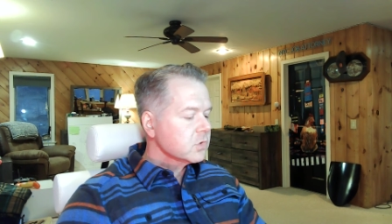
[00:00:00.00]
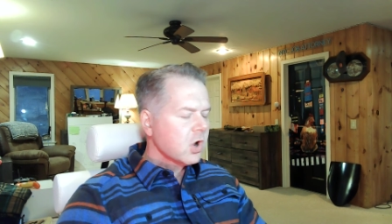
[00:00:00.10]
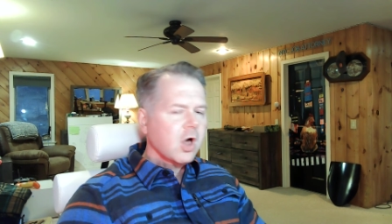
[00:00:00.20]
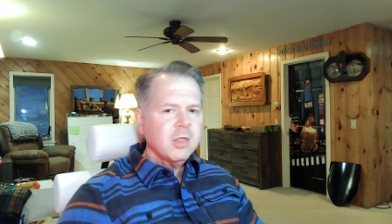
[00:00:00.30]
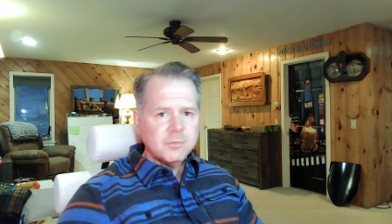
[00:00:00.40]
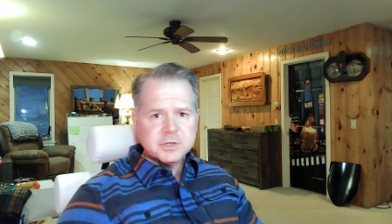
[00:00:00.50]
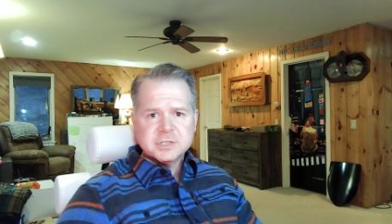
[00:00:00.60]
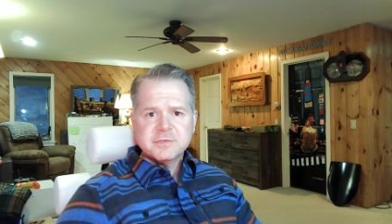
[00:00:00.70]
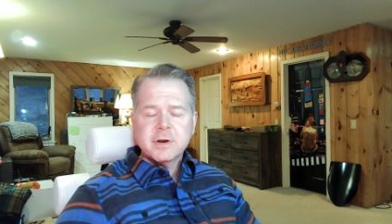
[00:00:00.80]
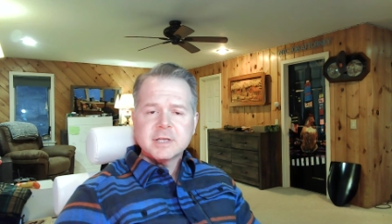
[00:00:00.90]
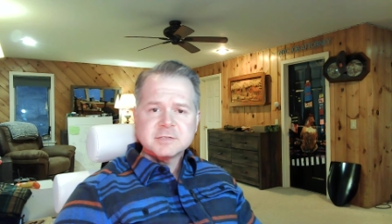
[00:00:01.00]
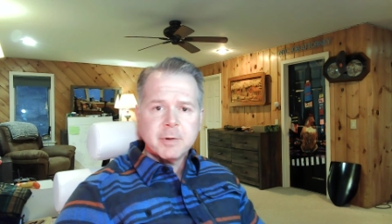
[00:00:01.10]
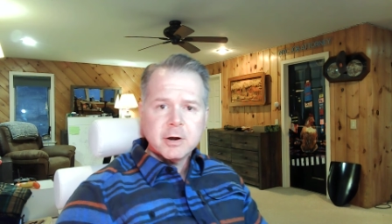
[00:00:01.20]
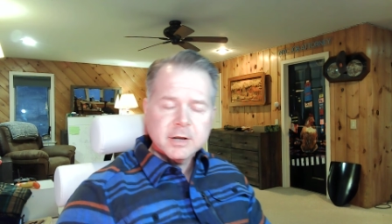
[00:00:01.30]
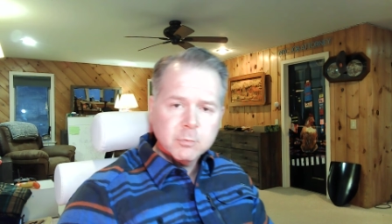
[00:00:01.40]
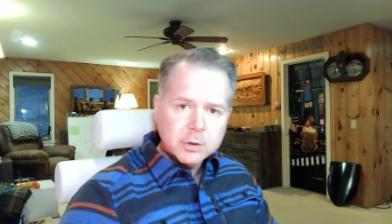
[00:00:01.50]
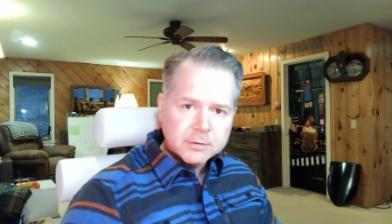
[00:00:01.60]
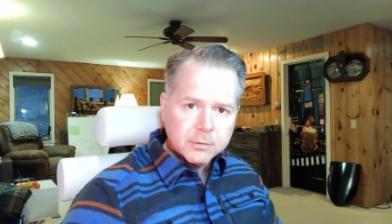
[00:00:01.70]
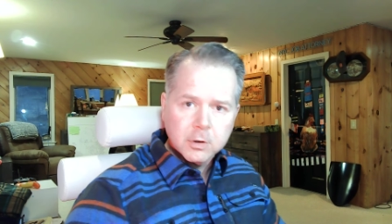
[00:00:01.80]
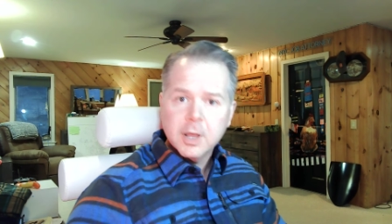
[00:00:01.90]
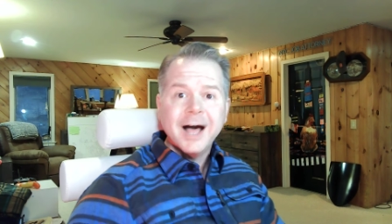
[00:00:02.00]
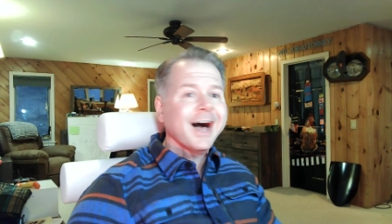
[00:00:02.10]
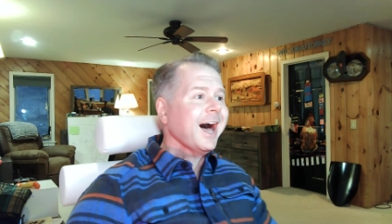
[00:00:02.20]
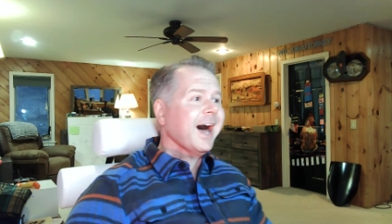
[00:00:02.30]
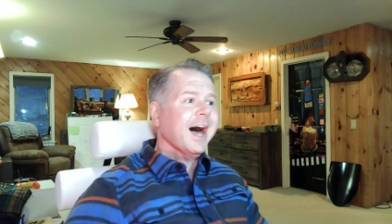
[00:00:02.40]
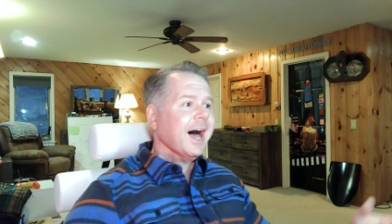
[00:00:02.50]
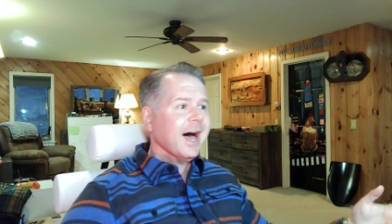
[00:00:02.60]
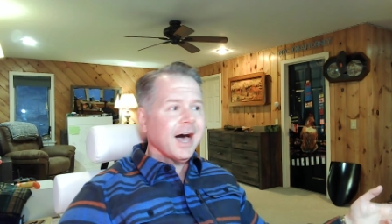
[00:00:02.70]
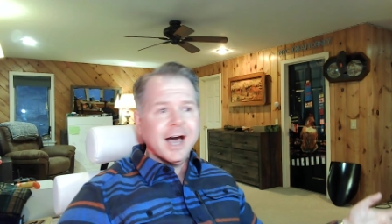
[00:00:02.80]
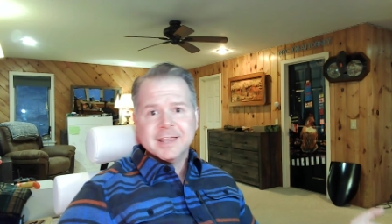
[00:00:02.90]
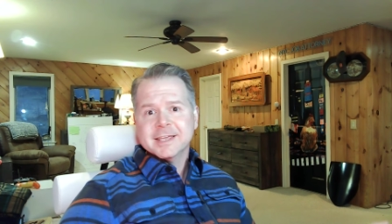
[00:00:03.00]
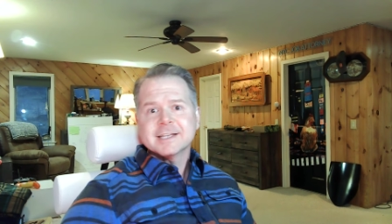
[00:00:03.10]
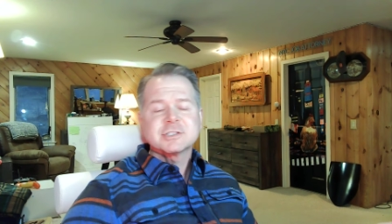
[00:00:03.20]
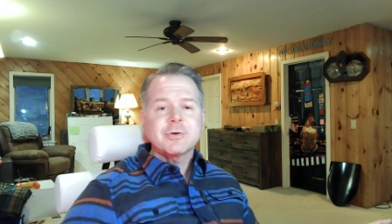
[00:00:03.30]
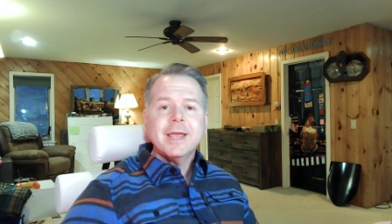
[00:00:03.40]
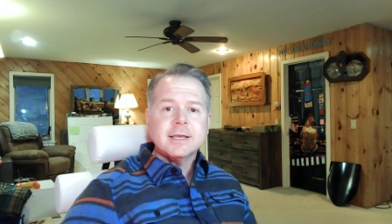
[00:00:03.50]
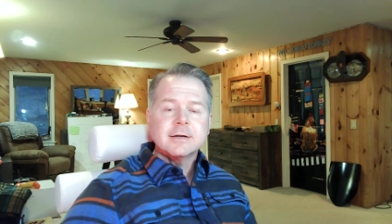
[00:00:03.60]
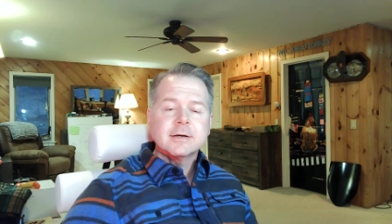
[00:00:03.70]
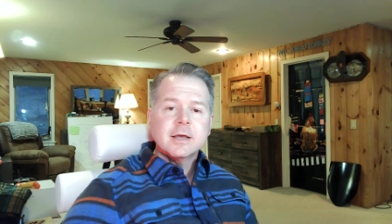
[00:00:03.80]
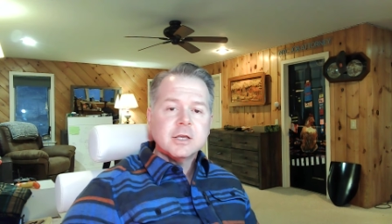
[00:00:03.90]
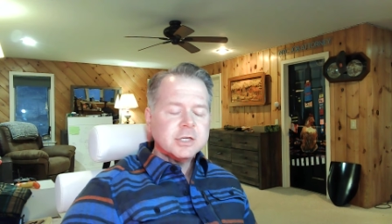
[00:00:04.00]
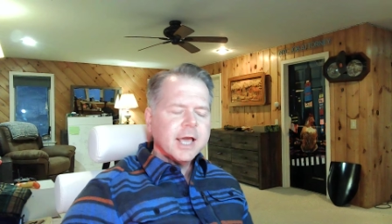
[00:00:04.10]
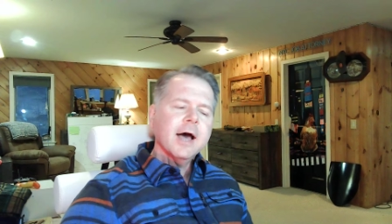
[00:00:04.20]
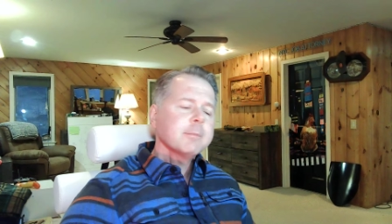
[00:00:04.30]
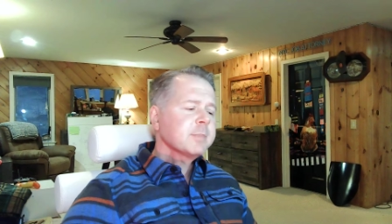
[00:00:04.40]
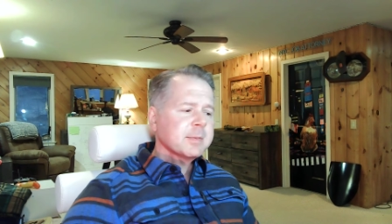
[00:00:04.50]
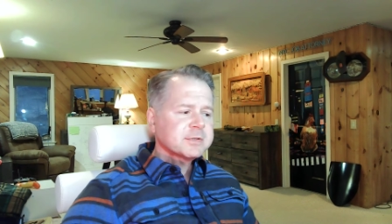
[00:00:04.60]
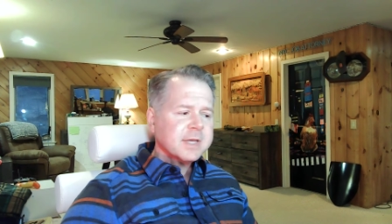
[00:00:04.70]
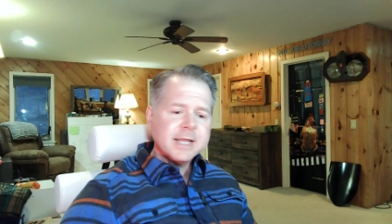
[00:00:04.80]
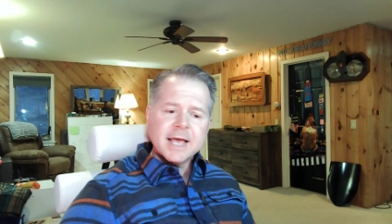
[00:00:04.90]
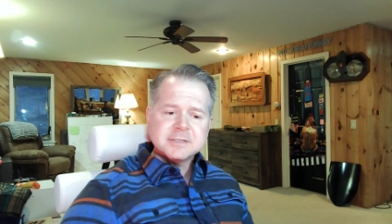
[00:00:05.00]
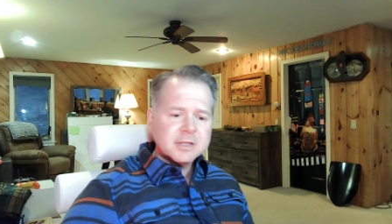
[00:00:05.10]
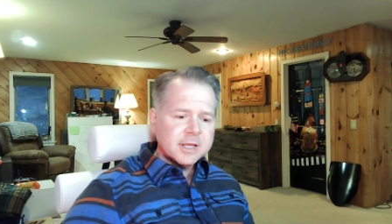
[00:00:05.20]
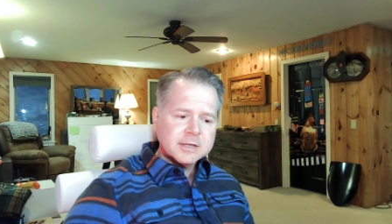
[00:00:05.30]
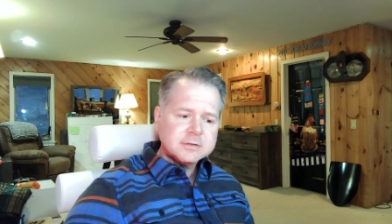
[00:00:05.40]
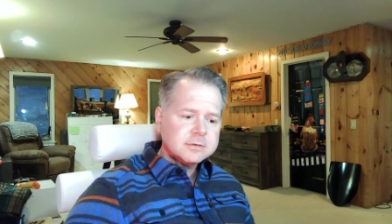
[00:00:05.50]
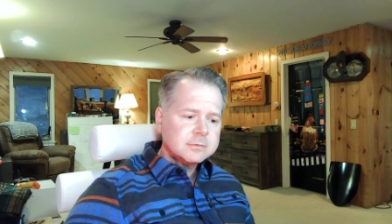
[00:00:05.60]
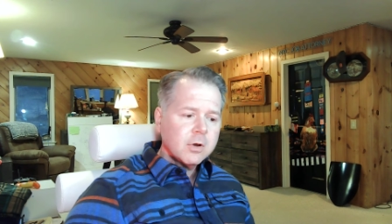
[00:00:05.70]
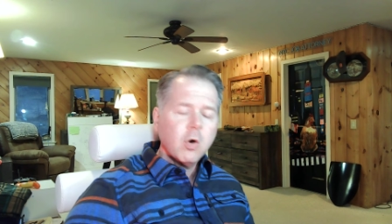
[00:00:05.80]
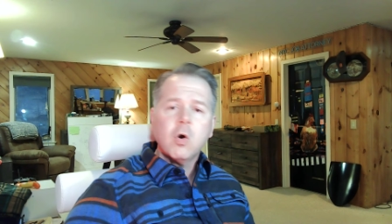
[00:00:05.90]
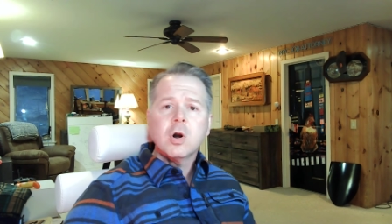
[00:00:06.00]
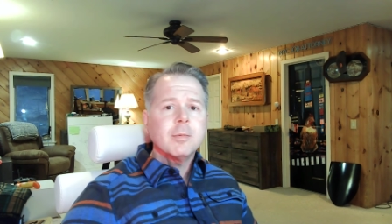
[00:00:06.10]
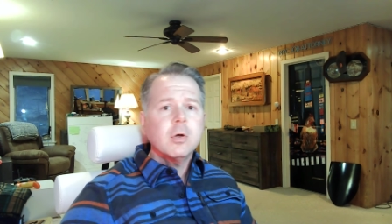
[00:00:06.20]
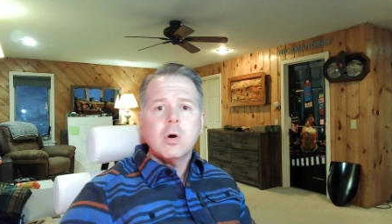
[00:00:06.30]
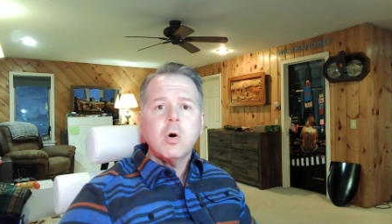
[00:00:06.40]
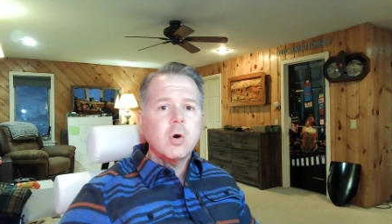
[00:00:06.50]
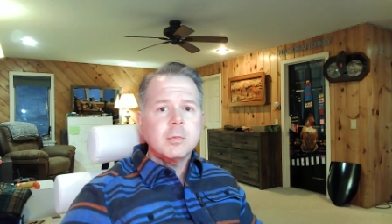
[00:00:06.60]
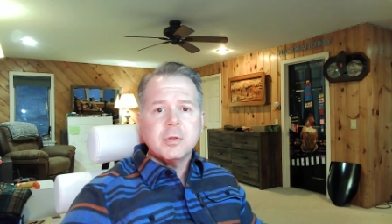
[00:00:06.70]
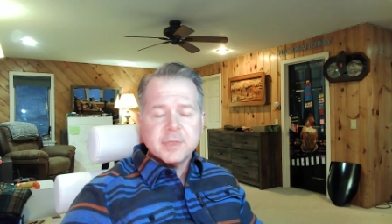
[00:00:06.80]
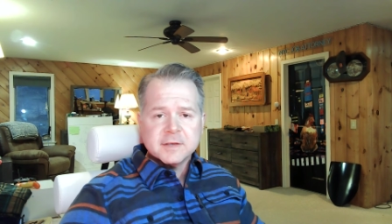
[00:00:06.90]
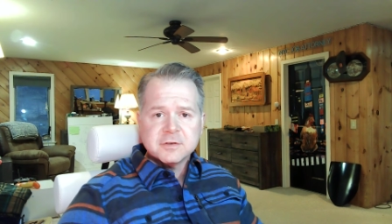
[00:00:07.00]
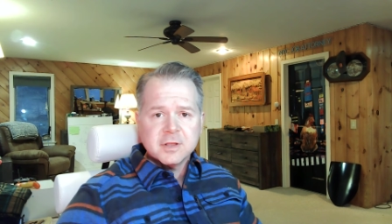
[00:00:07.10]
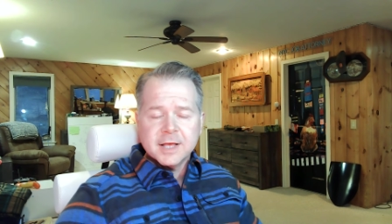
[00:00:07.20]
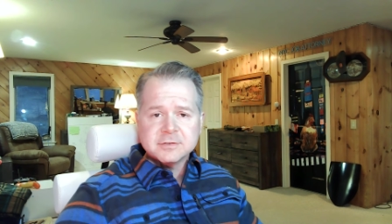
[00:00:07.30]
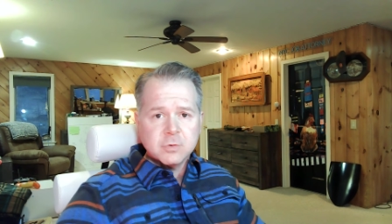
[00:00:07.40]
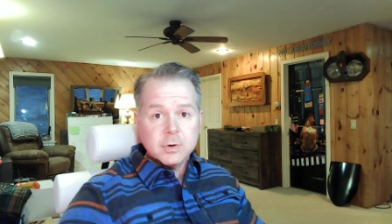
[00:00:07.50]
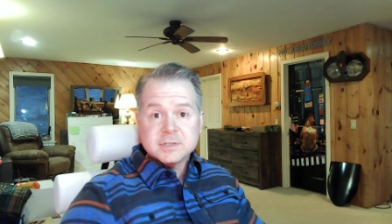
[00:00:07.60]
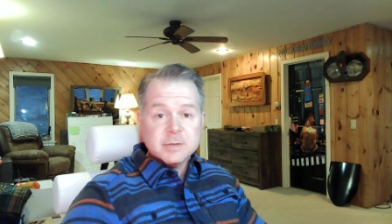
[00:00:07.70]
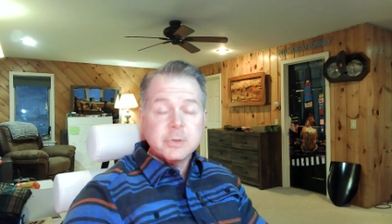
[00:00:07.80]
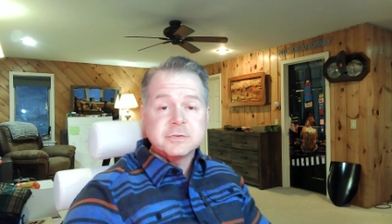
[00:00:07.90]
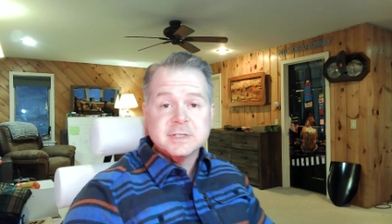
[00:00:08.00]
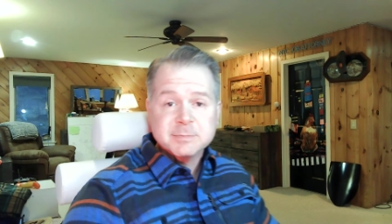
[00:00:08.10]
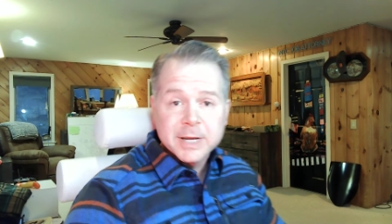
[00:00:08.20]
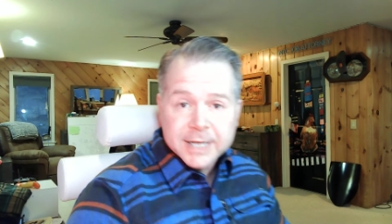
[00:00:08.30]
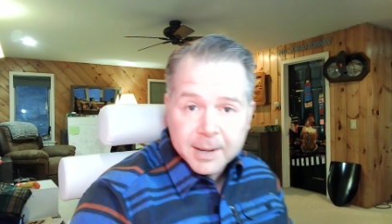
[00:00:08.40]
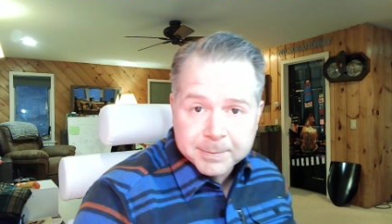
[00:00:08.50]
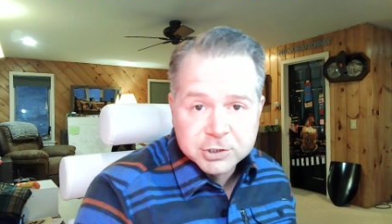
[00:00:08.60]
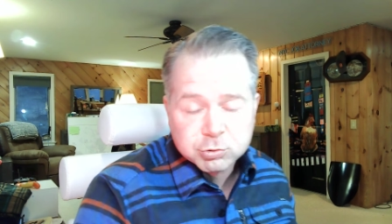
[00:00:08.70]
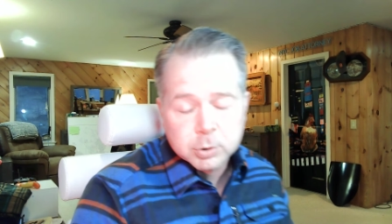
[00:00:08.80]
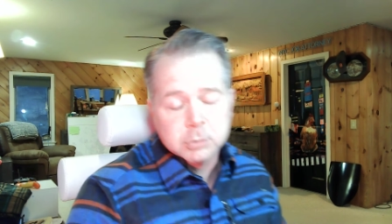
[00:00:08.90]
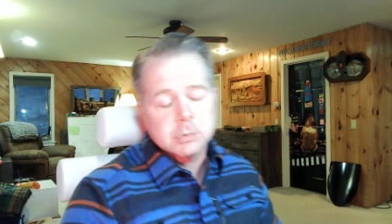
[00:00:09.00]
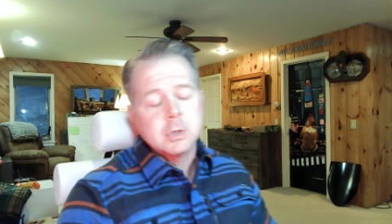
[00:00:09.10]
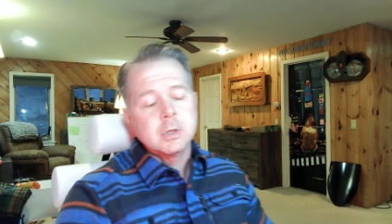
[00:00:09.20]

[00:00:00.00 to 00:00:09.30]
All of which is very inspiring and wonderful. I think it's great. Yeah, people say nasty things. Horrible, horrible things in Glassdoor, and some of those things might not be true.